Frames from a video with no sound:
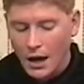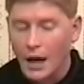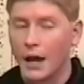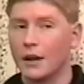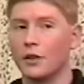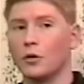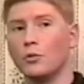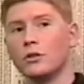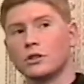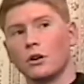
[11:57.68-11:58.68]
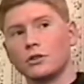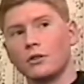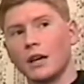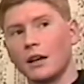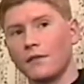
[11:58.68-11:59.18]
And the Moon is
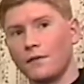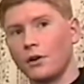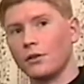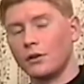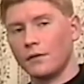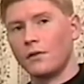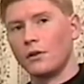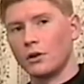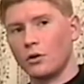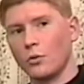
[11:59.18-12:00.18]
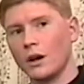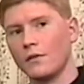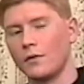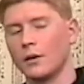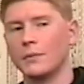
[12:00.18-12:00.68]
also getting further and further away
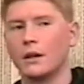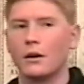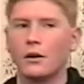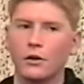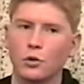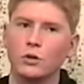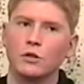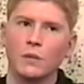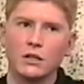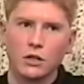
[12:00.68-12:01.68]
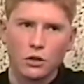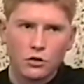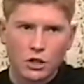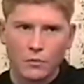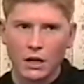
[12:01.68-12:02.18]
from the Earth, which means it
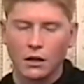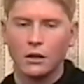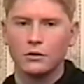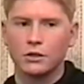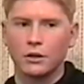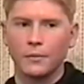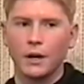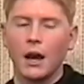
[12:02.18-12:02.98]
used to be closer.